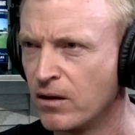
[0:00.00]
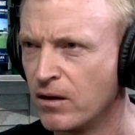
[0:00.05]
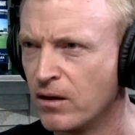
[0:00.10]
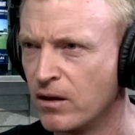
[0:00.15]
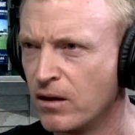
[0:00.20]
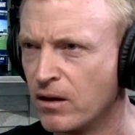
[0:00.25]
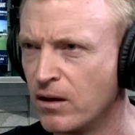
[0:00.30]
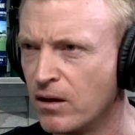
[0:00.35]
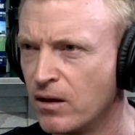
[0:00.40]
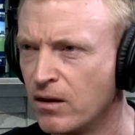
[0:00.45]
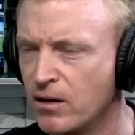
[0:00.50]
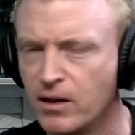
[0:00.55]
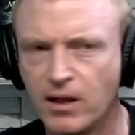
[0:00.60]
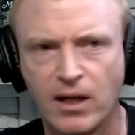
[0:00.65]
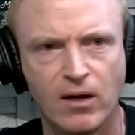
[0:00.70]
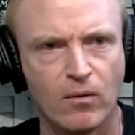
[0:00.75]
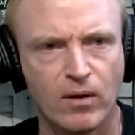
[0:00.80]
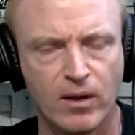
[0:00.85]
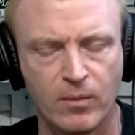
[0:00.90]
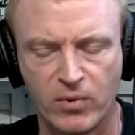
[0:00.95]

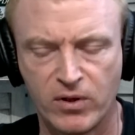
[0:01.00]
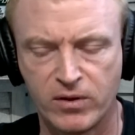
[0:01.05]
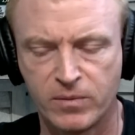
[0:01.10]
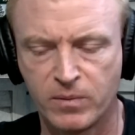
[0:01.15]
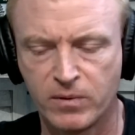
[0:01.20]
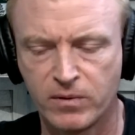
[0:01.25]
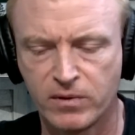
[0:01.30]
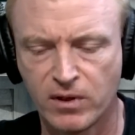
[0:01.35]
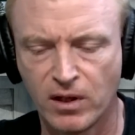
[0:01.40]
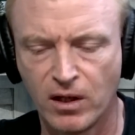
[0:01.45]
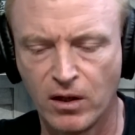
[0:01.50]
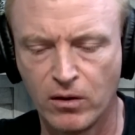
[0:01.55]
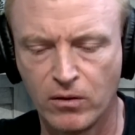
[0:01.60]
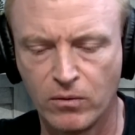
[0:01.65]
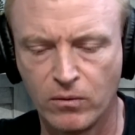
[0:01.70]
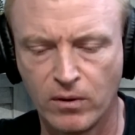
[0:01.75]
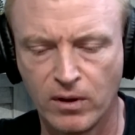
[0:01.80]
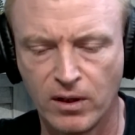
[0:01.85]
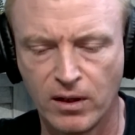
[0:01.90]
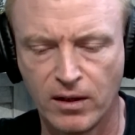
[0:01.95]
It won in Brisbane.
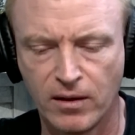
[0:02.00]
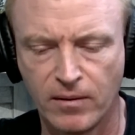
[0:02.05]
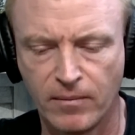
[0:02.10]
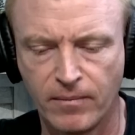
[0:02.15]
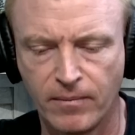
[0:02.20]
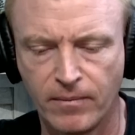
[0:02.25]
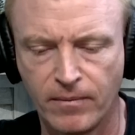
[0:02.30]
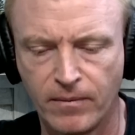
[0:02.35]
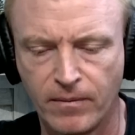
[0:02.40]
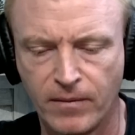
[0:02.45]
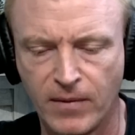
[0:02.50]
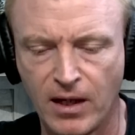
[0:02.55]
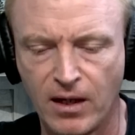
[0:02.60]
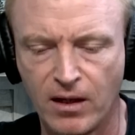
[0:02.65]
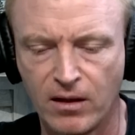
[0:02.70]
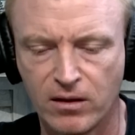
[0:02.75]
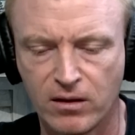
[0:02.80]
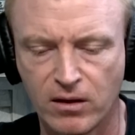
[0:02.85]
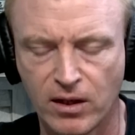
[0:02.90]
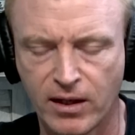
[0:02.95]
So,
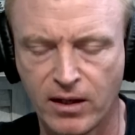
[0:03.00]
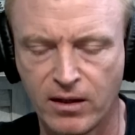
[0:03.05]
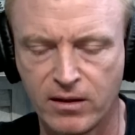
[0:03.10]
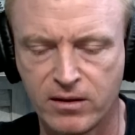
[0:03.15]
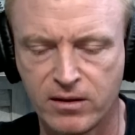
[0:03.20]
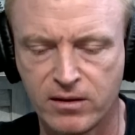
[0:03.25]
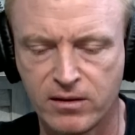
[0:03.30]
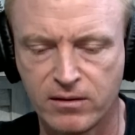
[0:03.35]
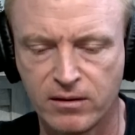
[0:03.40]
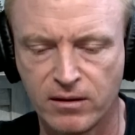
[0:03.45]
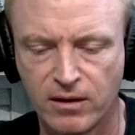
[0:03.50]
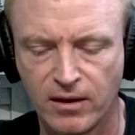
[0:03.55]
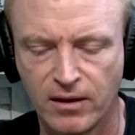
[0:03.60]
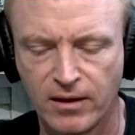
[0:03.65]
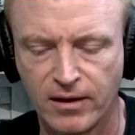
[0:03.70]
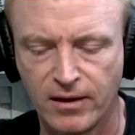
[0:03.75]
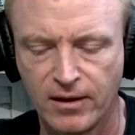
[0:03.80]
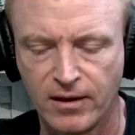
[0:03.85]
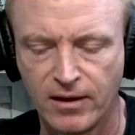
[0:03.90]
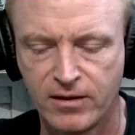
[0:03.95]
it's,
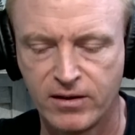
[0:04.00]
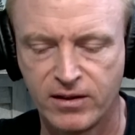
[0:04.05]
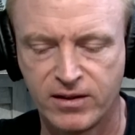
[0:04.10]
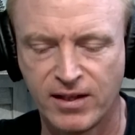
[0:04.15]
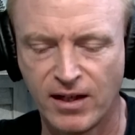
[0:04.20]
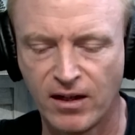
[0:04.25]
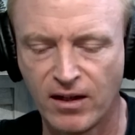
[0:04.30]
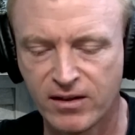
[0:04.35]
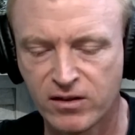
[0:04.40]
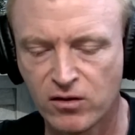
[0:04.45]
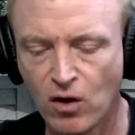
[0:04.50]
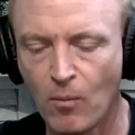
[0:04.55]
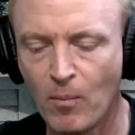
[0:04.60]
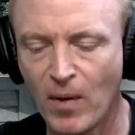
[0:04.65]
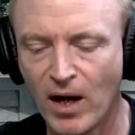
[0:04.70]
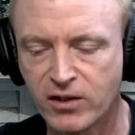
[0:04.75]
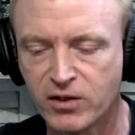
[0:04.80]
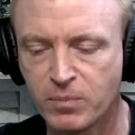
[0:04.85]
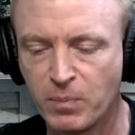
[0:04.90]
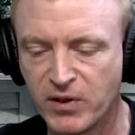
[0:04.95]
as you said, there's not
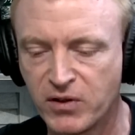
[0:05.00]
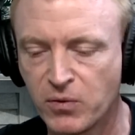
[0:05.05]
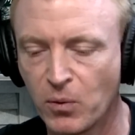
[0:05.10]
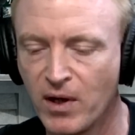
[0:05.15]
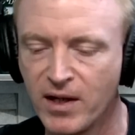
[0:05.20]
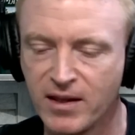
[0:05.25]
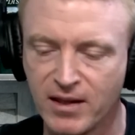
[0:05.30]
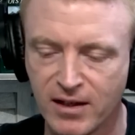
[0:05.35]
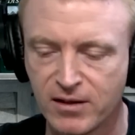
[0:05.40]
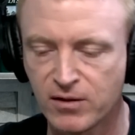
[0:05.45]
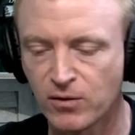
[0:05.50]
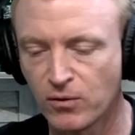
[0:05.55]
much between these